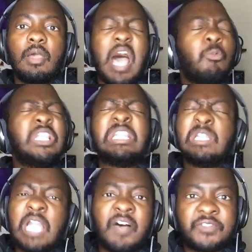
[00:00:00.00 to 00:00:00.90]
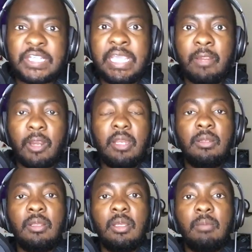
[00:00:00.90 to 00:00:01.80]
I would love to hear it,
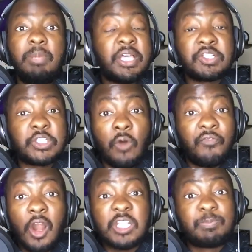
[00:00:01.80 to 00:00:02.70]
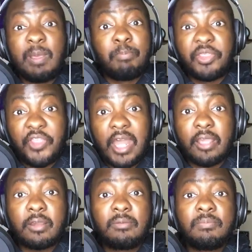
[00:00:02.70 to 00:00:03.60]
because so far it's been pathetic.